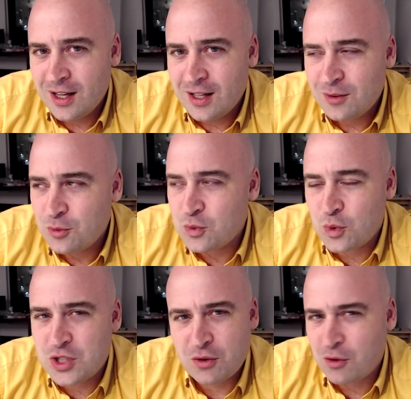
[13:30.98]

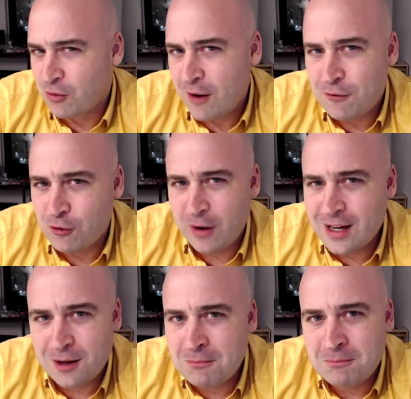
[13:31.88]
Was there a
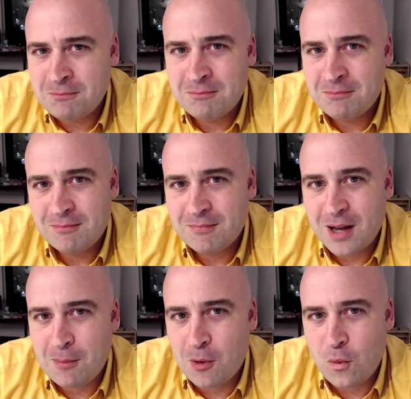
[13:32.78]
referendum
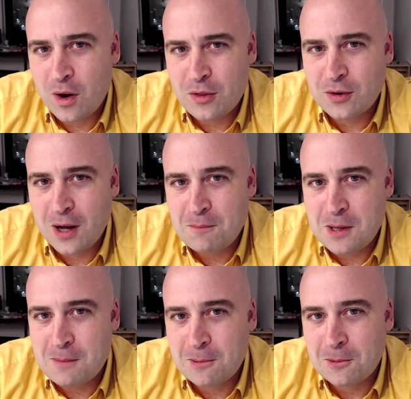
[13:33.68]
about whether or not
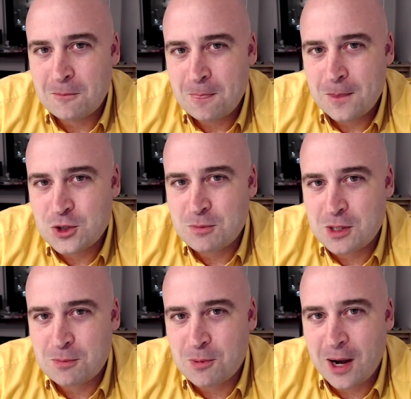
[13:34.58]
people should be
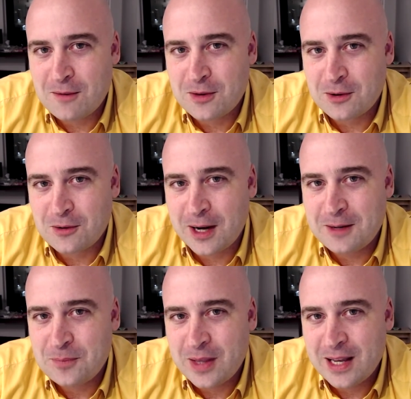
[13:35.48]
deprived of their right
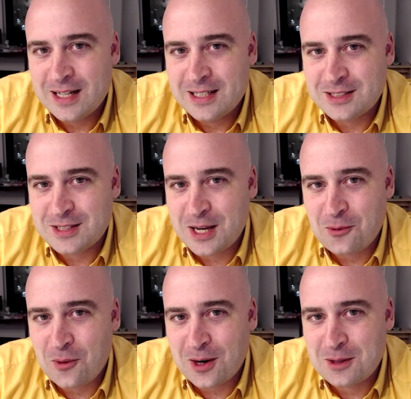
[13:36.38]
to take a
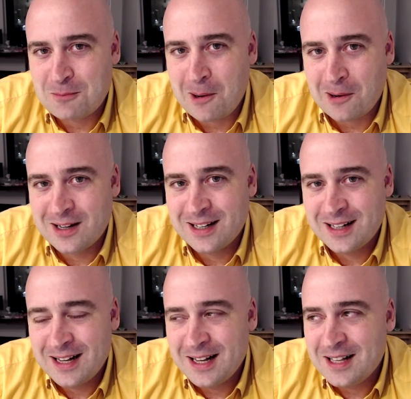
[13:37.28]
walk in the park?
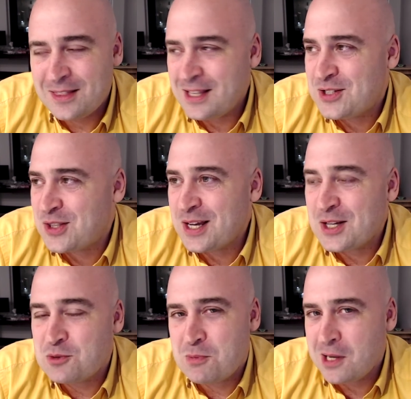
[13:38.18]
These
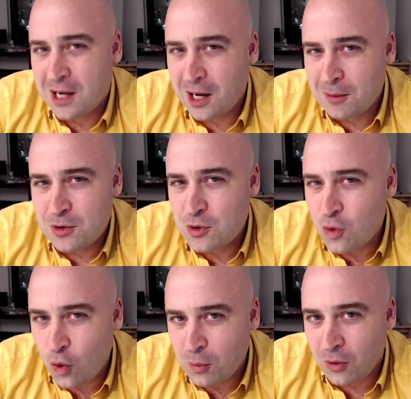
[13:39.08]
things become
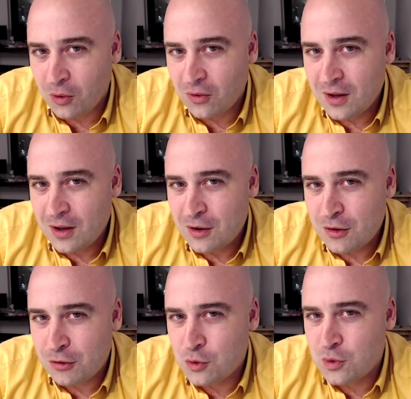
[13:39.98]
normal
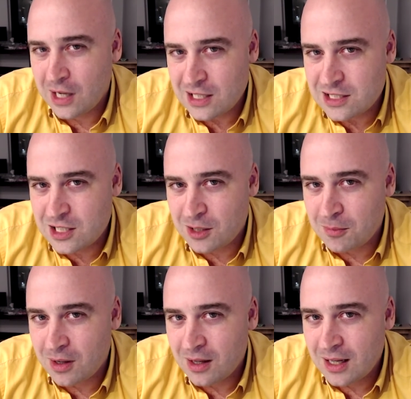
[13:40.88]
through
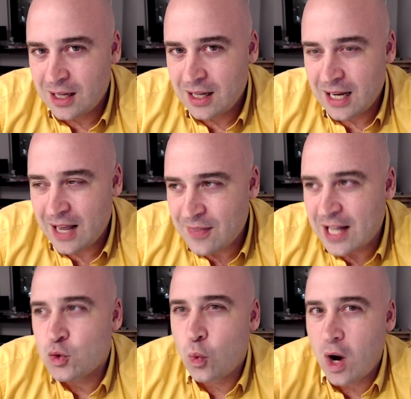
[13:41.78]
custom. And
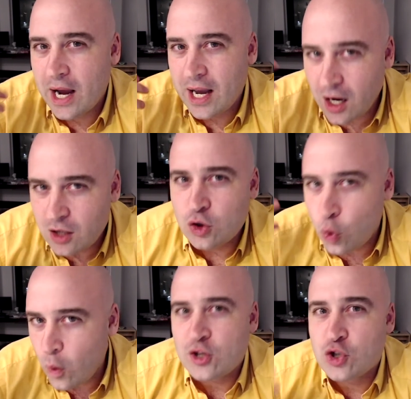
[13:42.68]
that's why
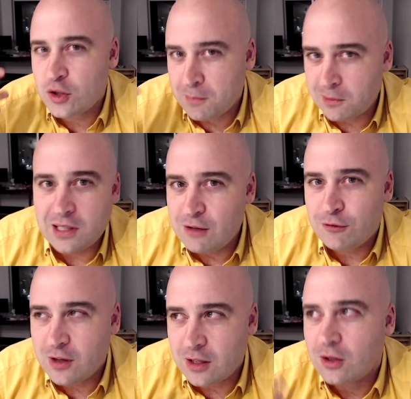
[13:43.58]
unquestioned
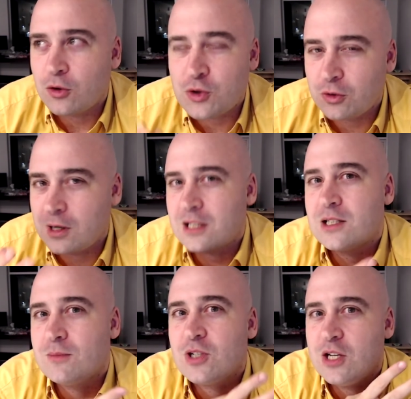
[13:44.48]
belief in cultural
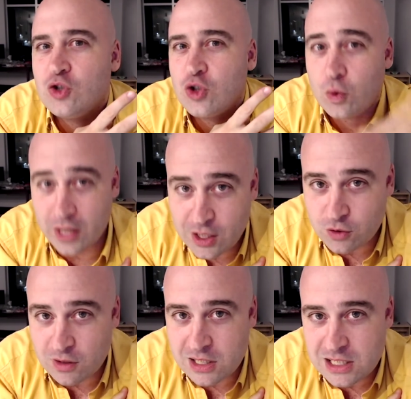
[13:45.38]
customs is so
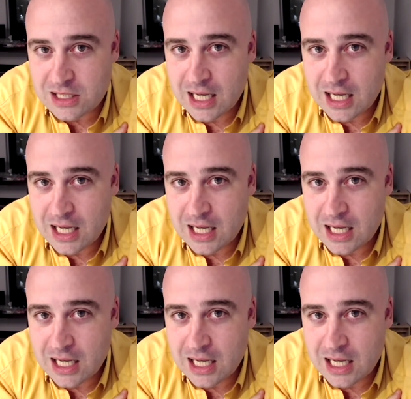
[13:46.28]
dangerous.